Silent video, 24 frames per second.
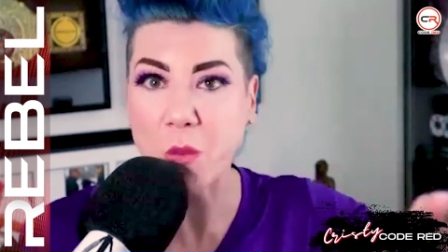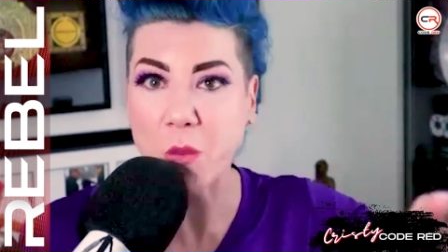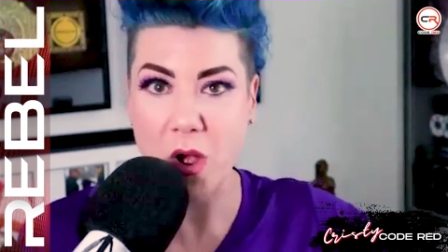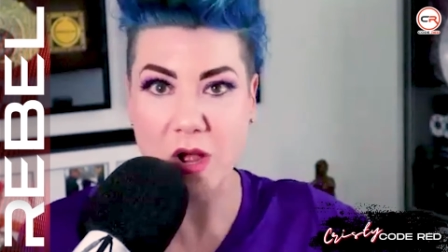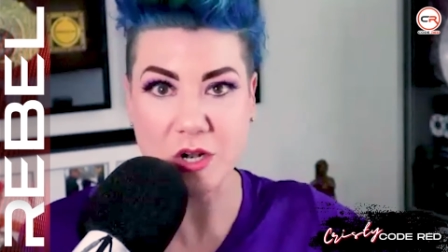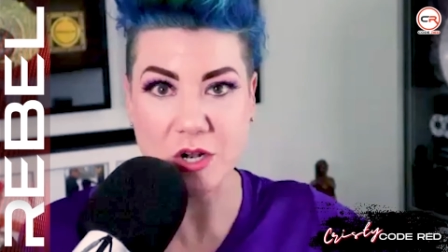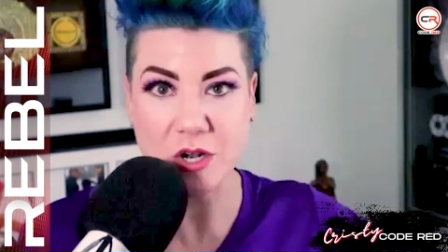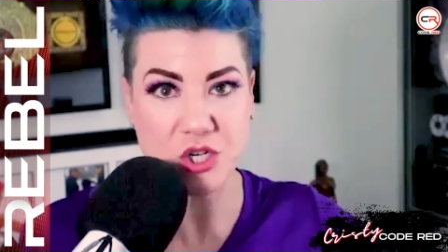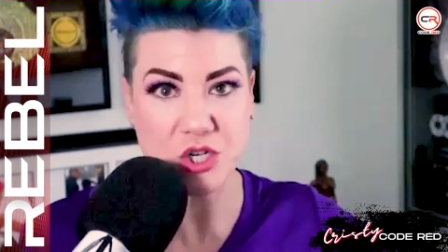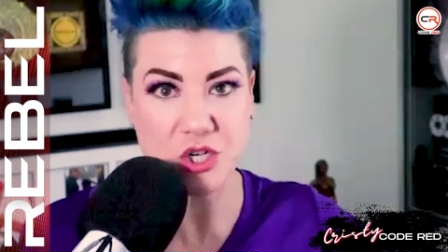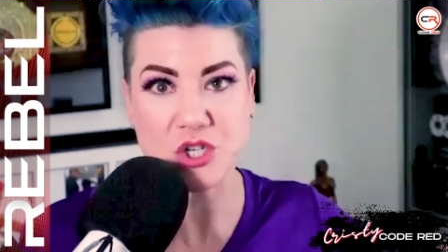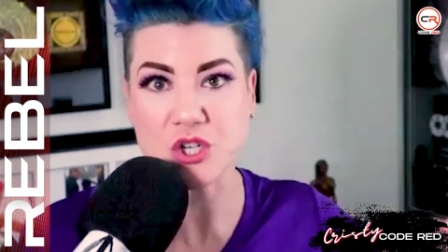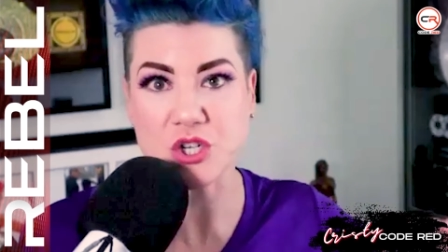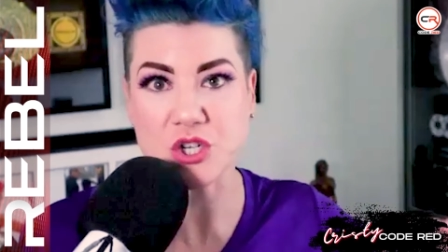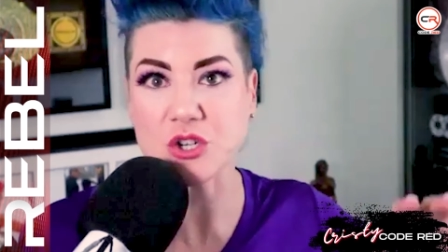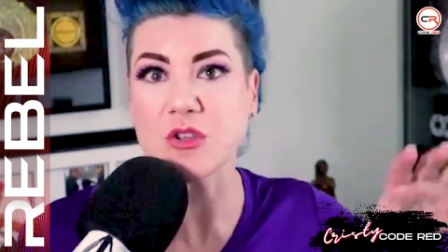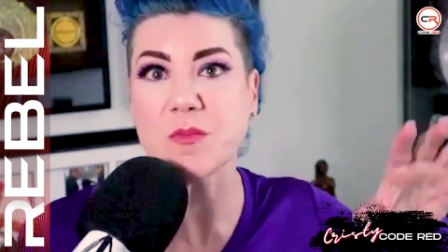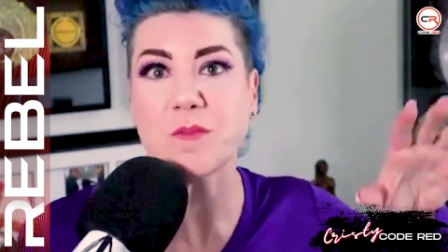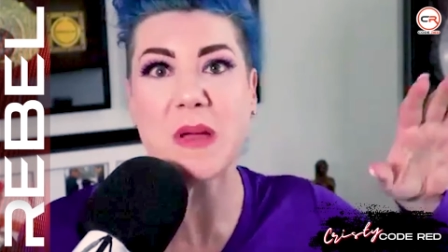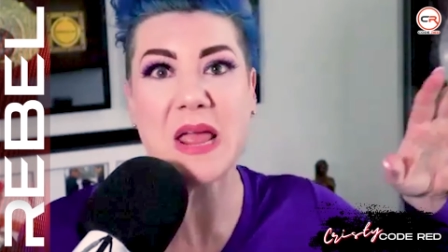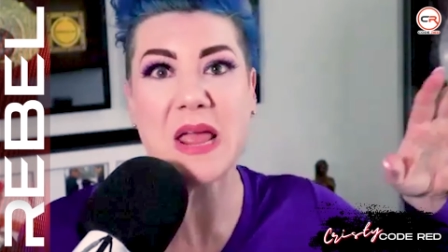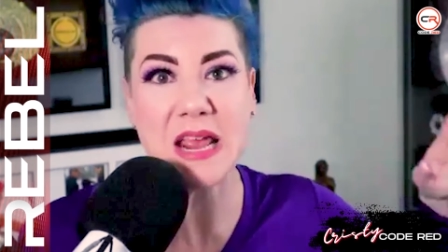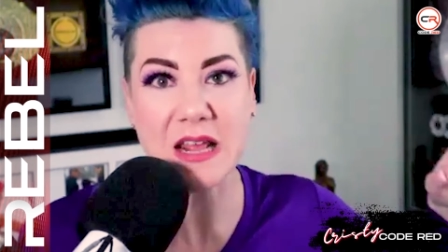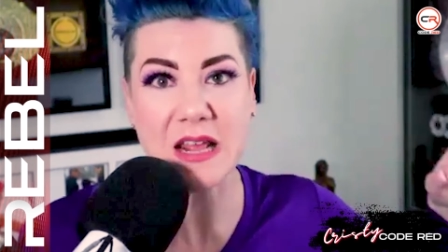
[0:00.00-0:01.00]
watchers or the
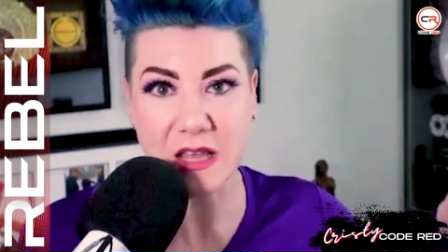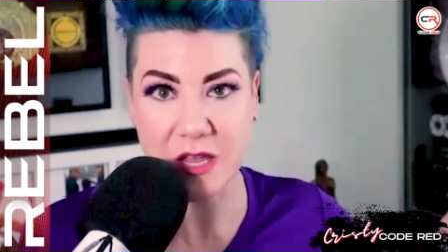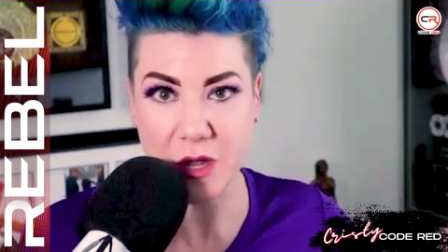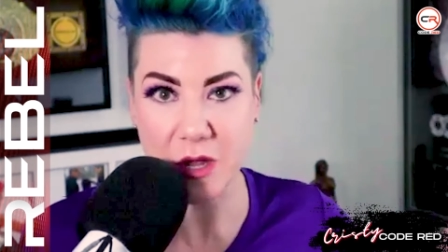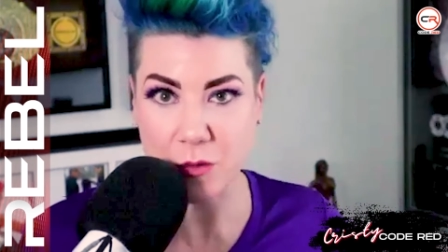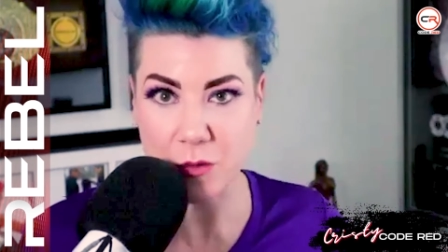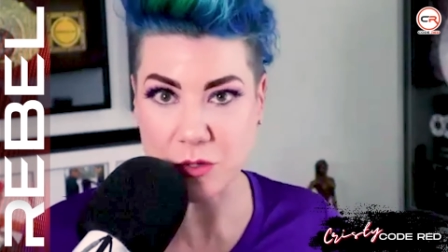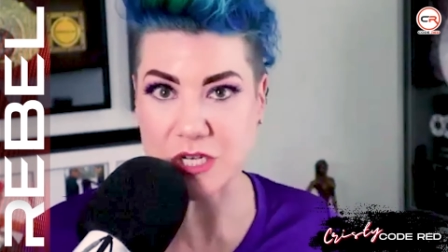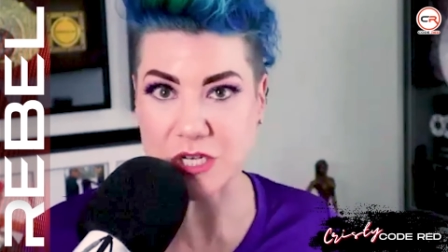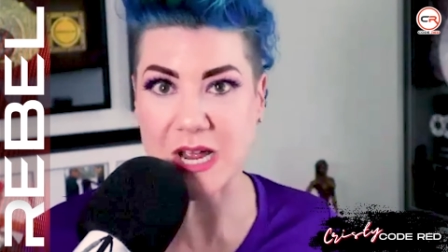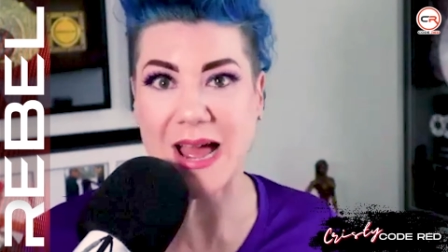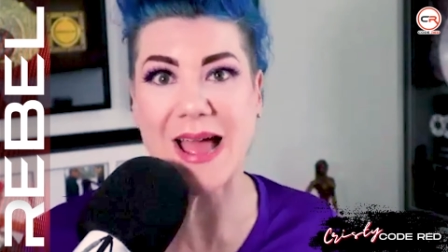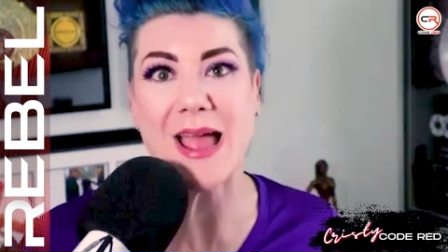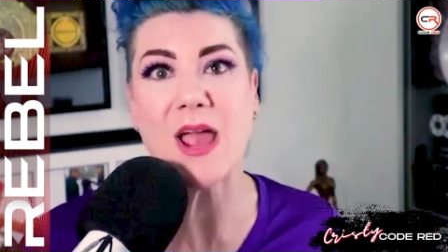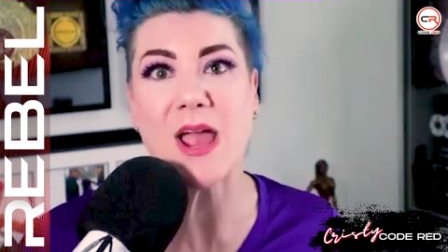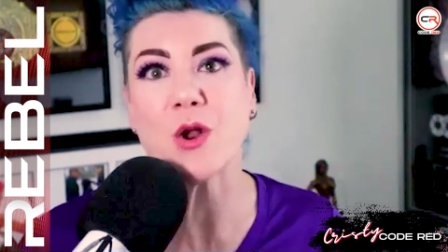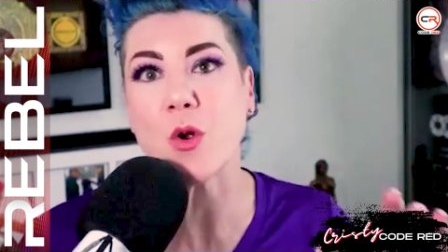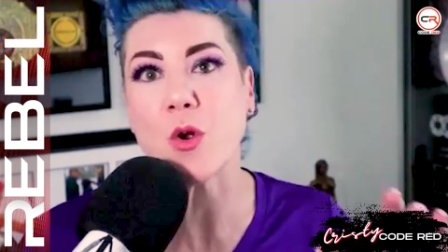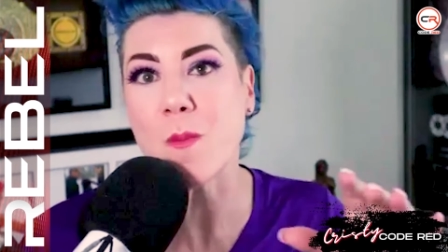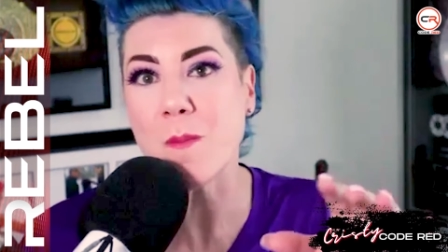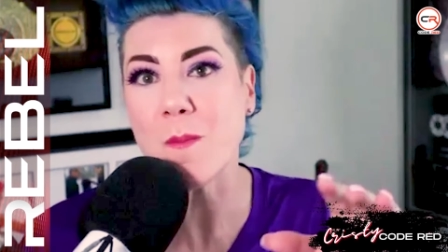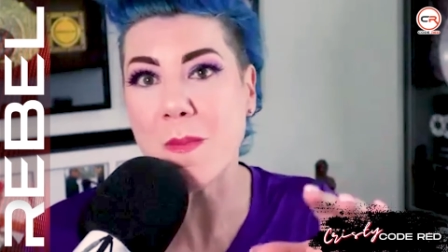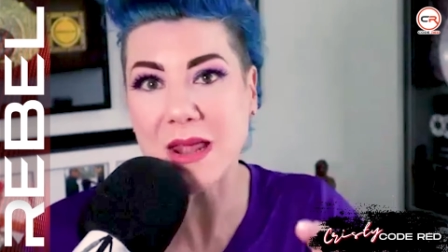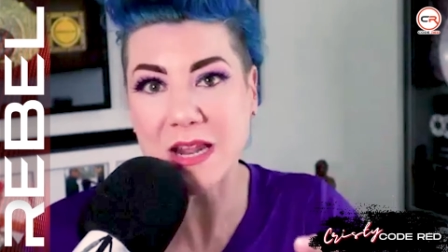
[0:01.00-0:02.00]
paleo diet
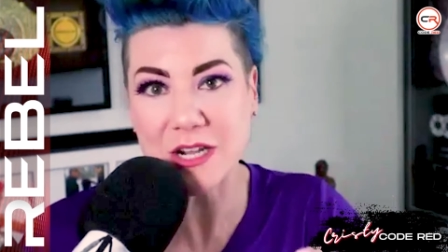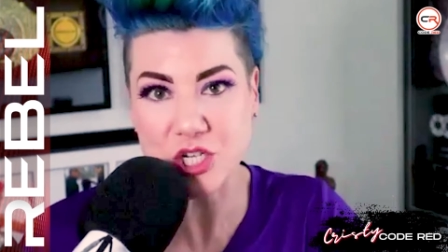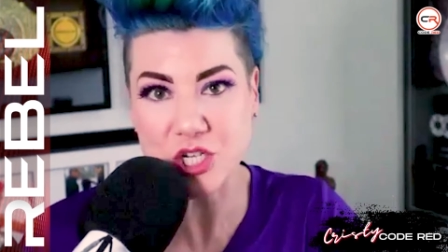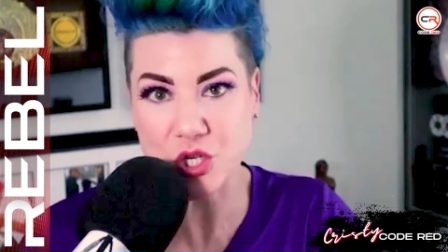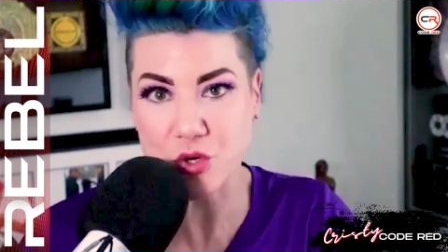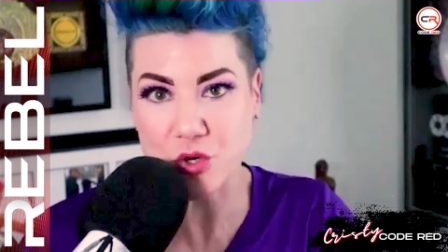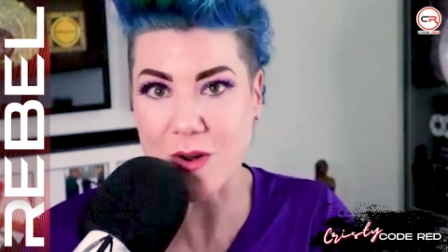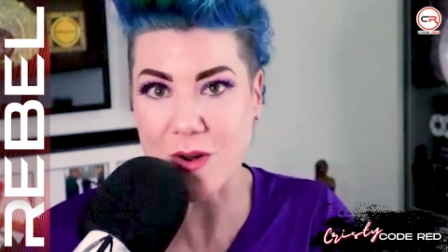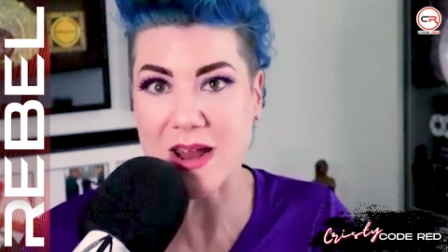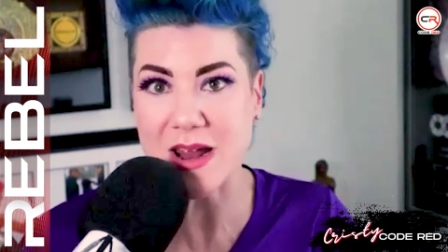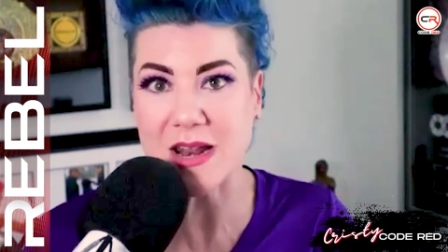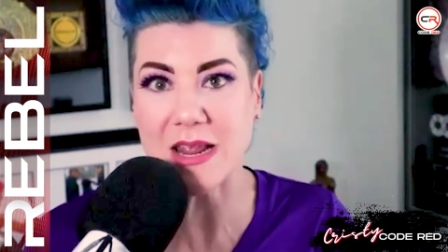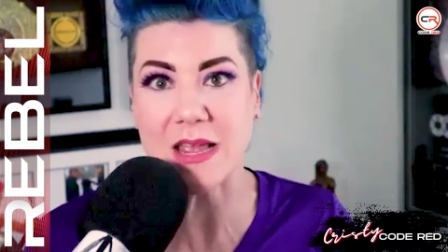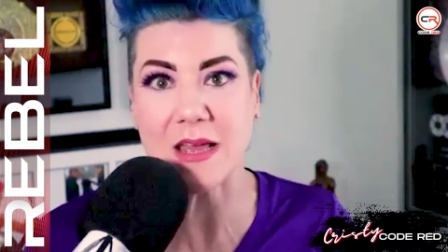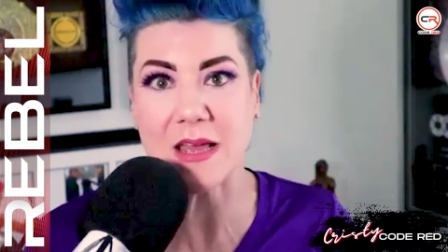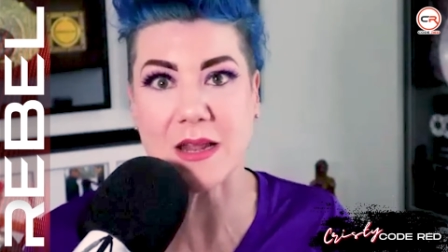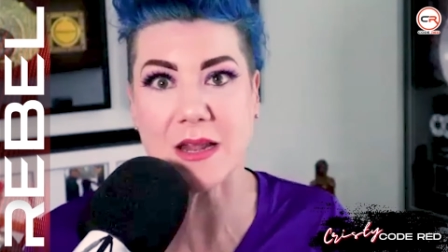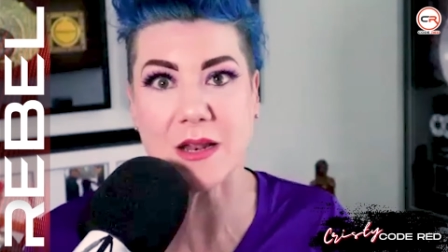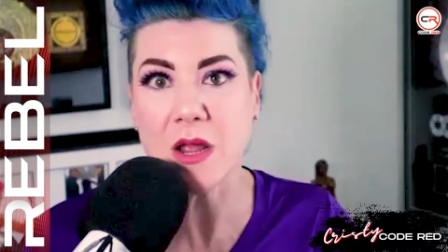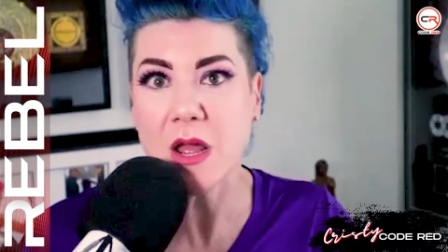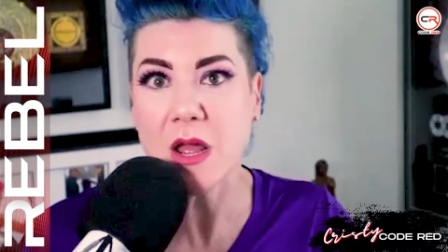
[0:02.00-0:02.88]
or mediterranean